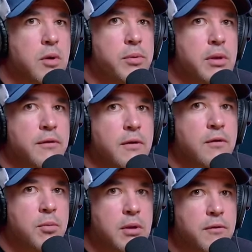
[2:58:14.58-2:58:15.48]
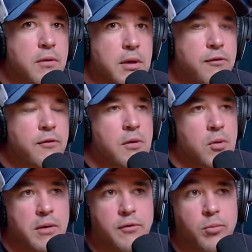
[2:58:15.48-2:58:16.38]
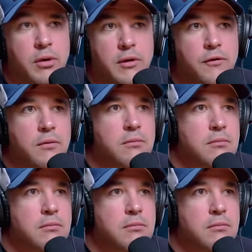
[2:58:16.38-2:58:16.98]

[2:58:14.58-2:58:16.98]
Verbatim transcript: Probably less intimate if you're like solo off a bridge.